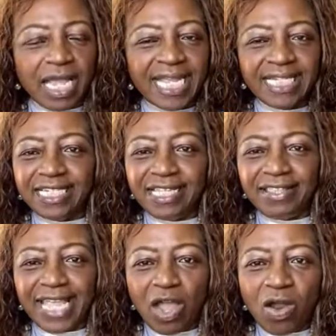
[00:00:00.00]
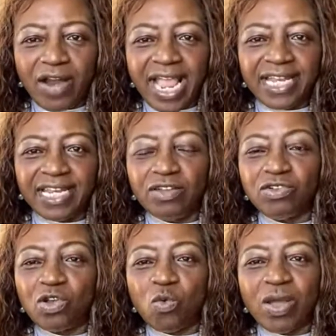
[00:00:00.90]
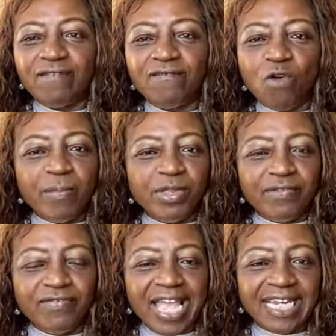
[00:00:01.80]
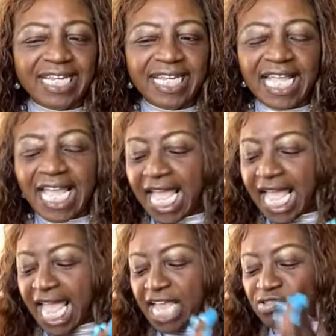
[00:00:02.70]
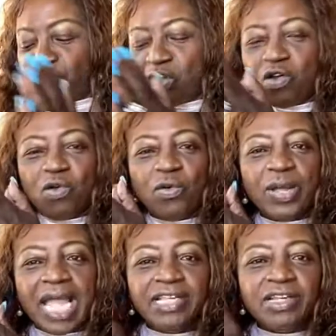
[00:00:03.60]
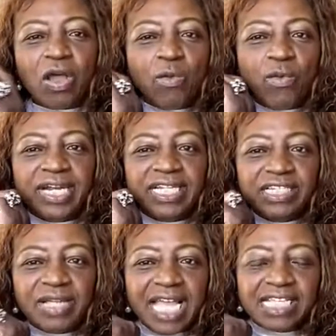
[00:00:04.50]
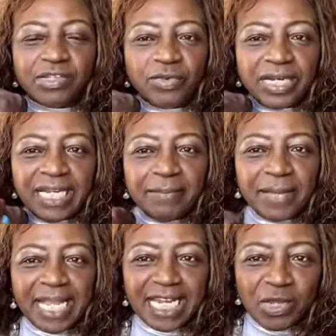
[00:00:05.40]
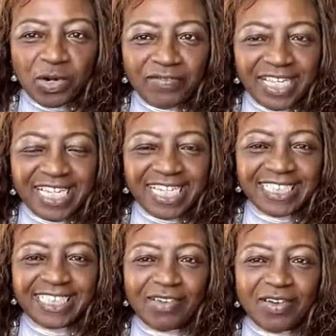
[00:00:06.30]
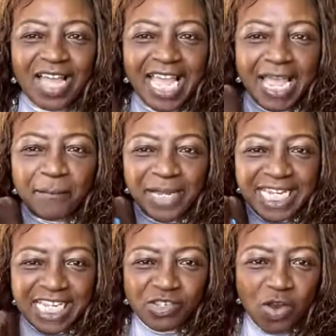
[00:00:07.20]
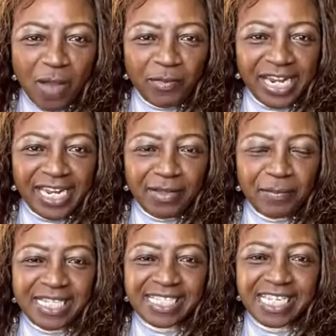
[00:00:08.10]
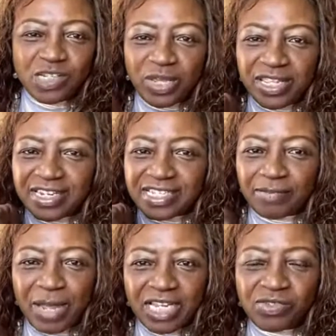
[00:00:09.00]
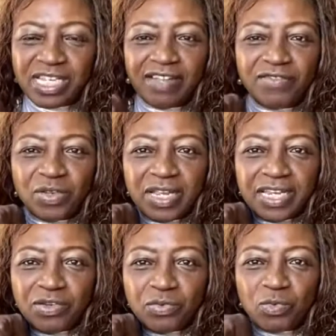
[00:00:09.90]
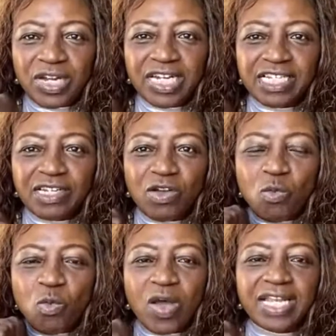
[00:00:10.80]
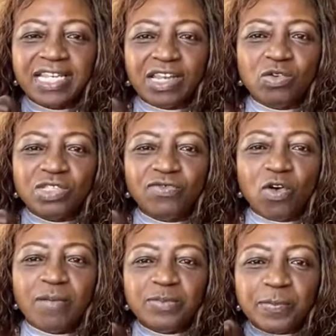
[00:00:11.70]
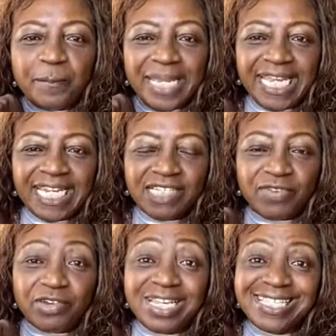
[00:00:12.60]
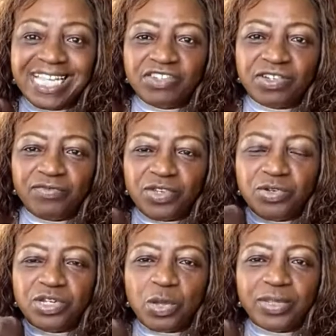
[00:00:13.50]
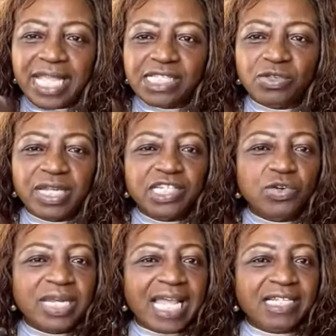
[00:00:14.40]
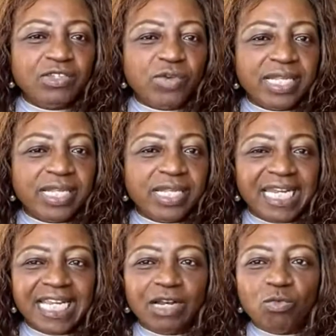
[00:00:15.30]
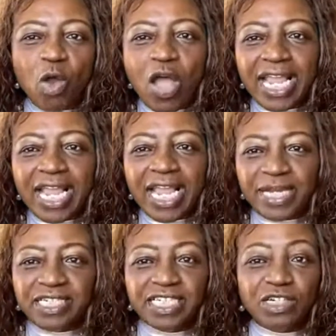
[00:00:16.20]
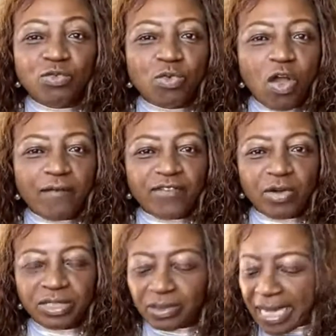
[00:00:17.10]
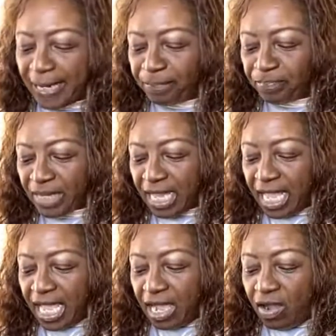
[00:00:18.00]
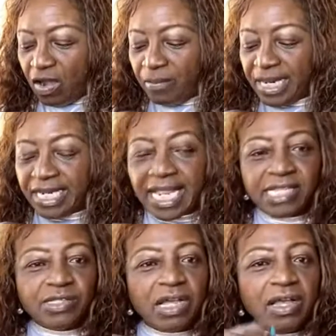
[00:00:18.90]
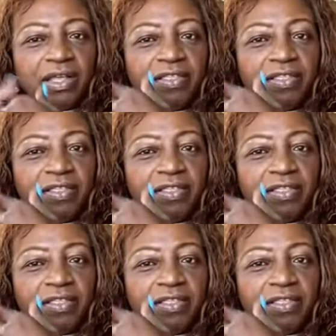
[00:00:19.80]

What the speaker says: entity they are, and they don't know what form they're filing. And so, I wanted you guys to really make a note of this. So because you're operating a business, whether it's by yourself, and you wanted to know what those forms mean, it's very essential for you to know that so that you're not transmitting the wrong information to the wrong folks. Okay. The next